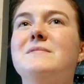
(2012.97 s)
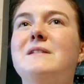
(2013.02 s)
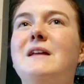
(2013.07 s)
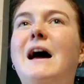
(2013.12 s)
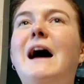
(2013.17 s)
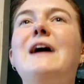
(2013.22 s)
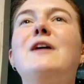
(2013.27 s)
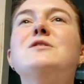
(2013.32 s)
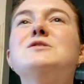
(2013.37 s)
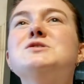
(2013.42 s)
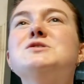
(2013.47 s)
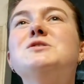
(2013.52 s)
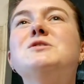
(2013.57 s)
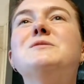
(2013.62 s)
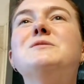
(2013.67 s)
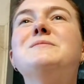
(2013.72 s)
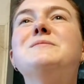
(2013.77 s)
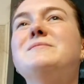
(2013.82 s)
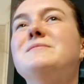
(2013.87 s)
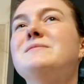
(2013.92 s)
I also,
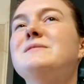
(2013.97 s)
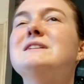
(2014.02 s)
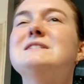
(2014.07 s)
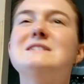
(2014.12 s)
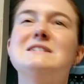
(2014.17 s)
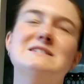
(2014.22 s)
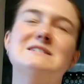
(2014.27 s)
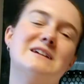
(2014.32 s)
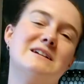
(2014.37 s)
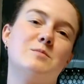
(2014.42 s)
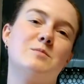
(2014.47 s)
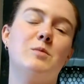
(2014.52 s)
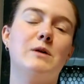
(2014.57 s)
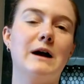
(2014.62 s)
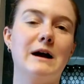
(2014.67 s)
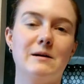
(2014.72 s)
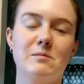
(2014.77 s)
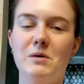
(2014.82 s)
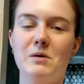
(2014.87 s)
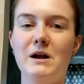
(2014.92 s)
this is not to
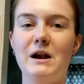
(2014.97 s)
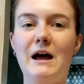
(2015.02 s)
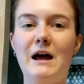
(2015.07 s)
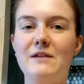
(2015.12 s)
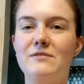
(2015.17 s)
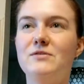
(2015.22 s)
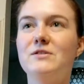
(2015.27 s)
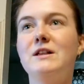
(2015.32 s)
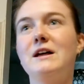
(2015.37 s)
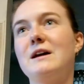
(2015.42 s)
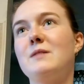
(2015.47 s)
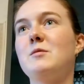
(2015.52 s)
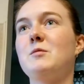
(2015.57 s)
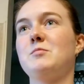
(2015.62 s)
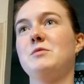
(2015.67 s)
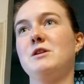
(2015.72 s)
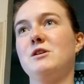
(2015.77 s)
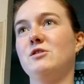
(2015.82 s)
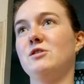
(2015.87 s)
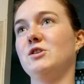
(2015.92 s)
brag, but I feel like I'm a
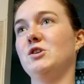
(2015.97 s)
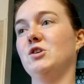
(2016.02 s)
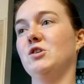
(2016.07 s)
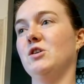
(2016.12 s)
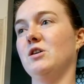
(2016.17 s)
pretty good cook.